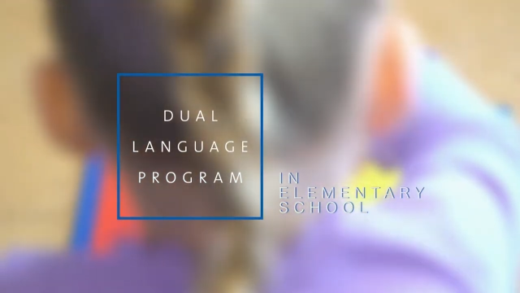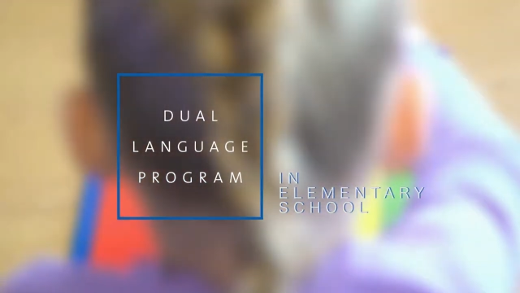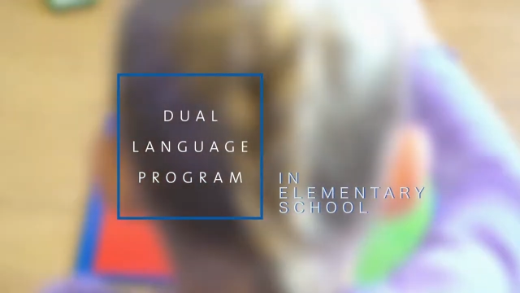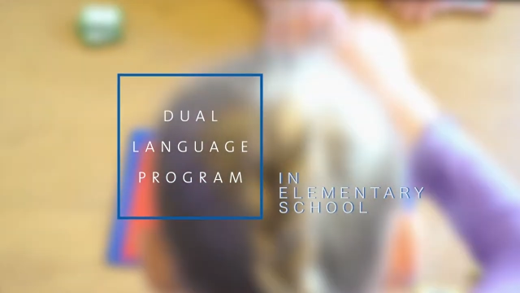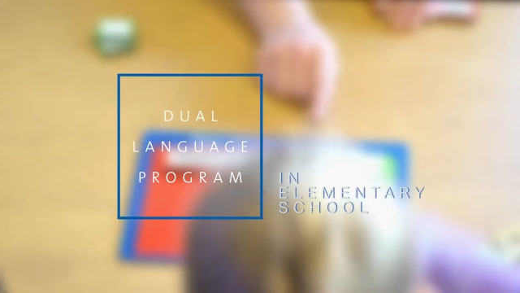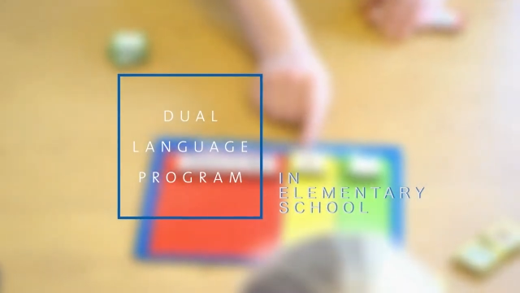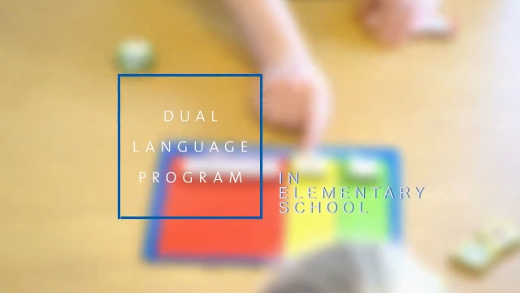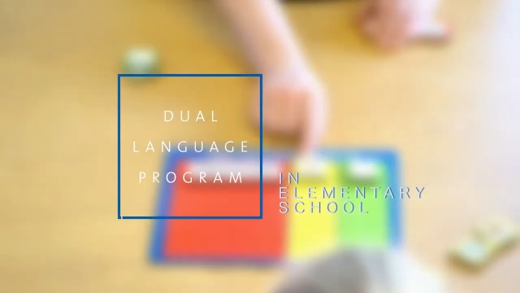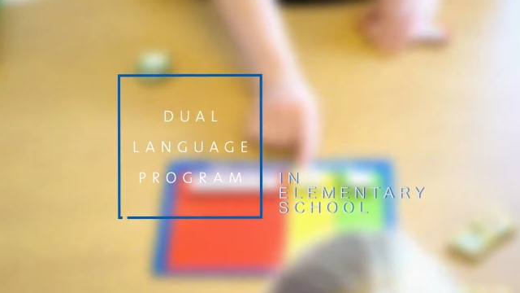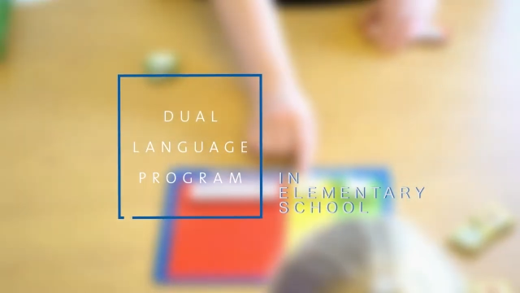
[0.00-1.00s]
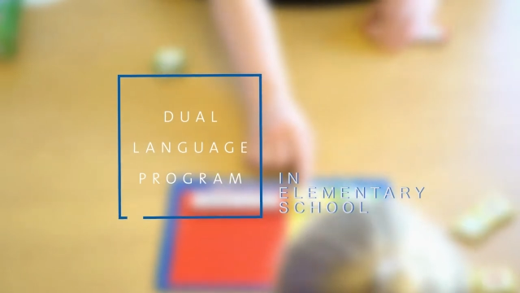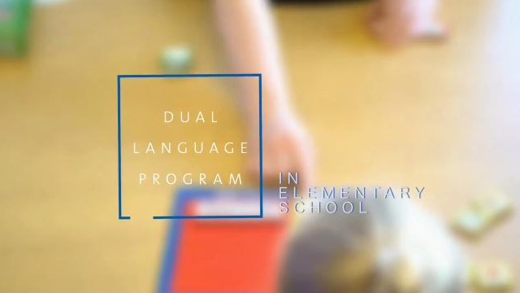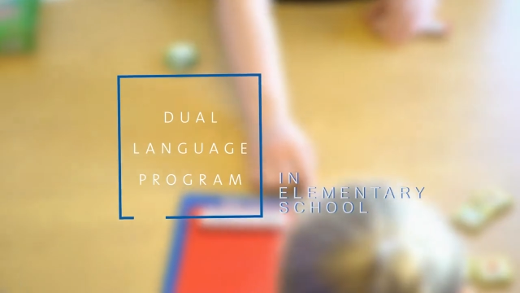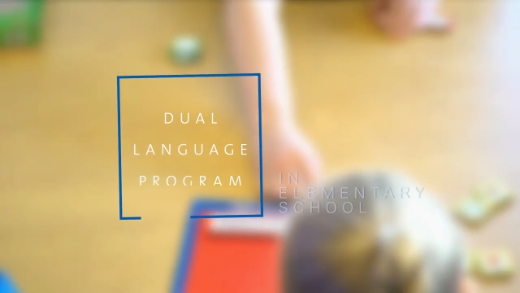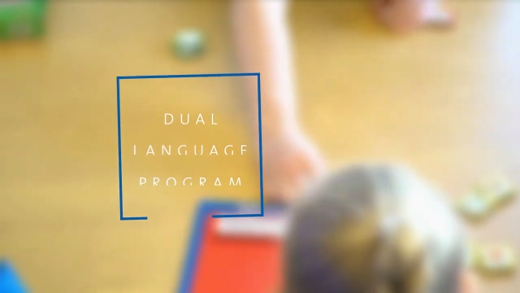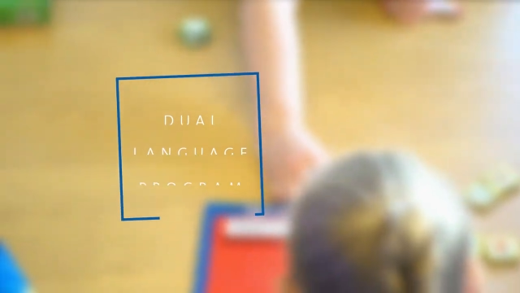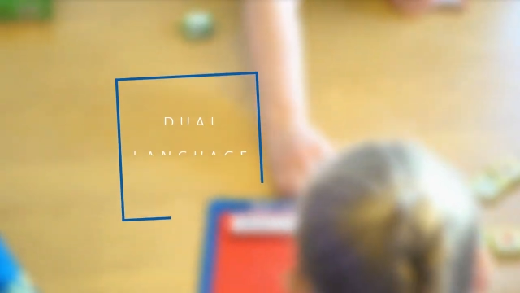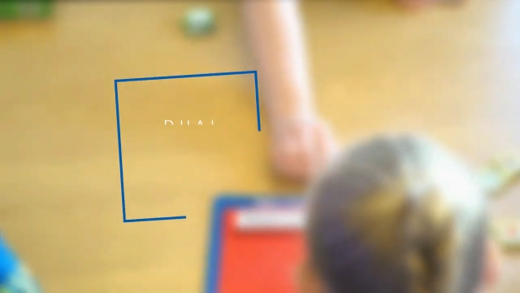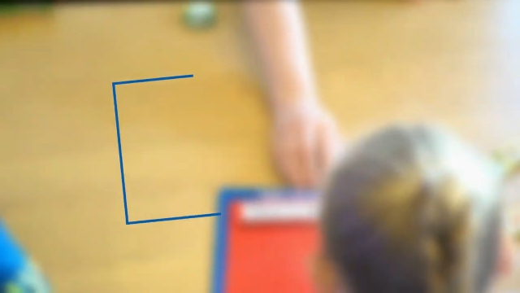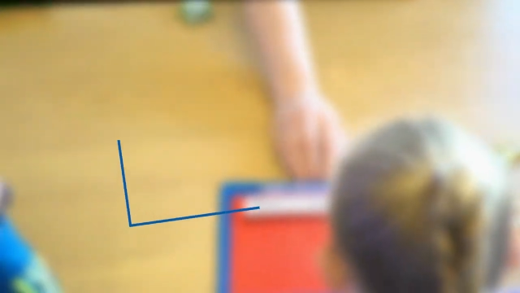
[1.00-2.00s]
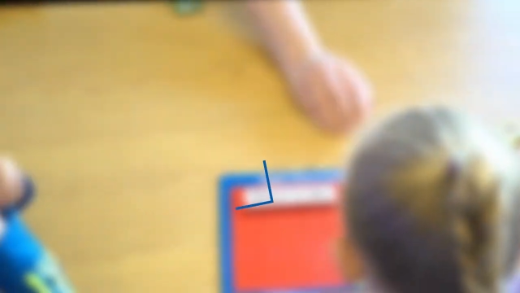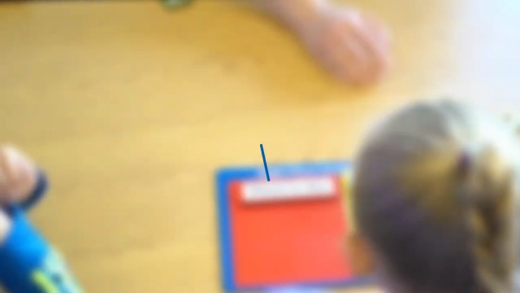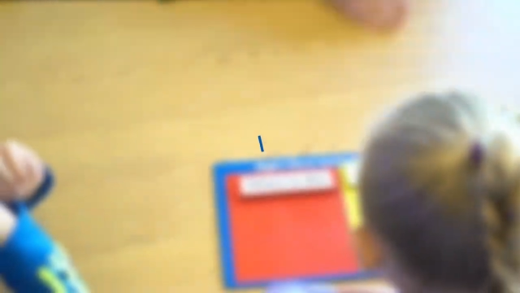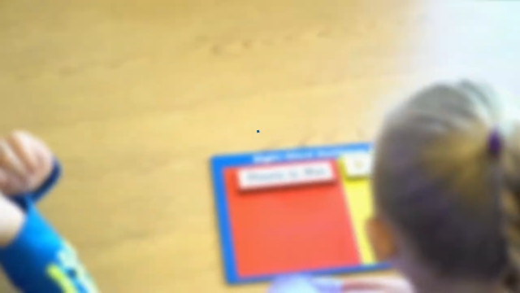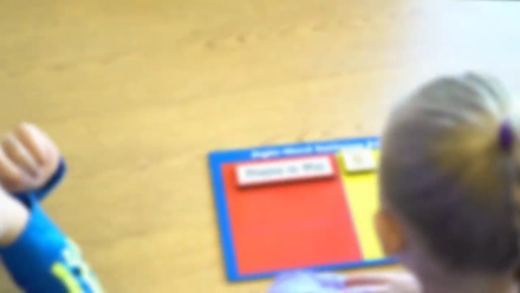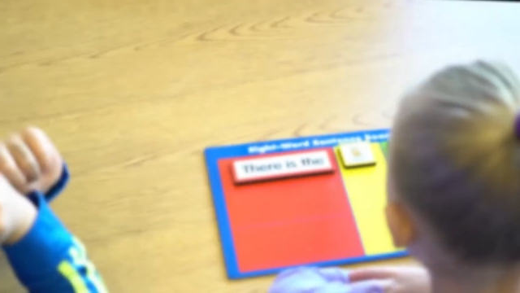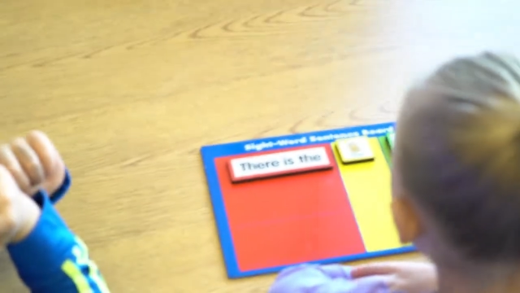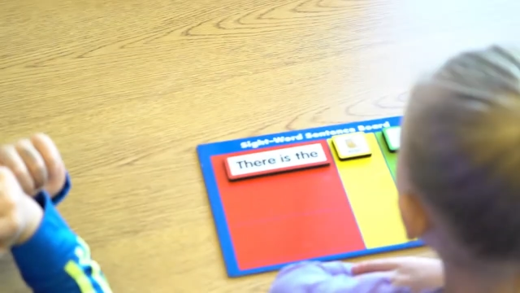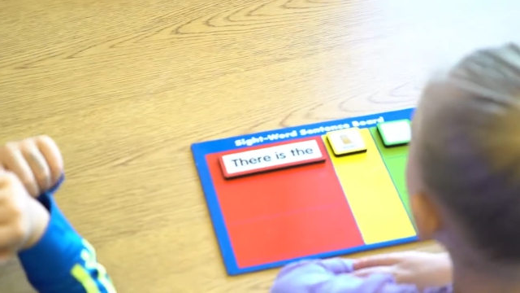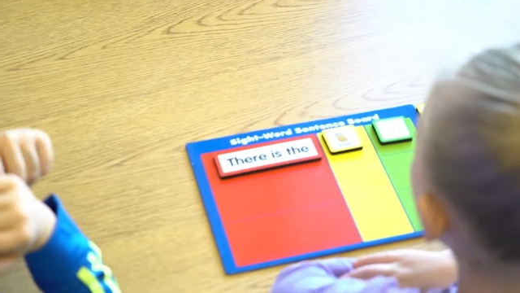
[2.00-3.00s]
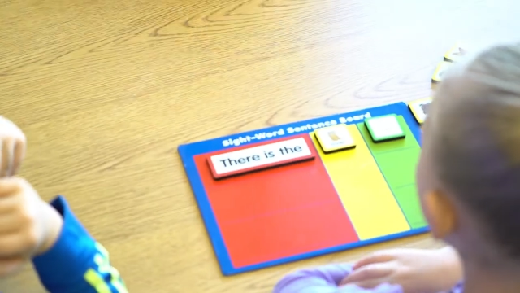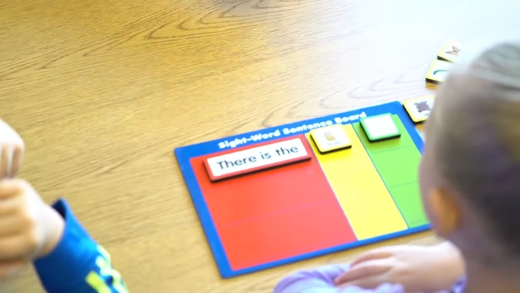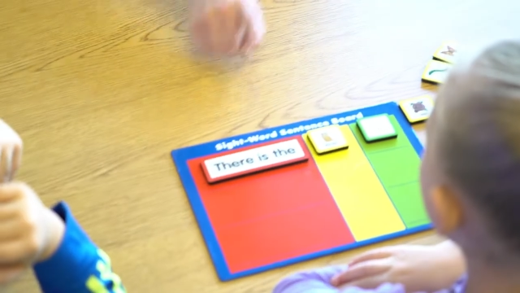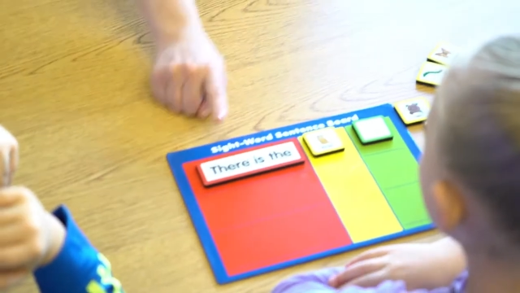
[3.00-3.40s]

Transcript: No face is visible, so there are no lips to read.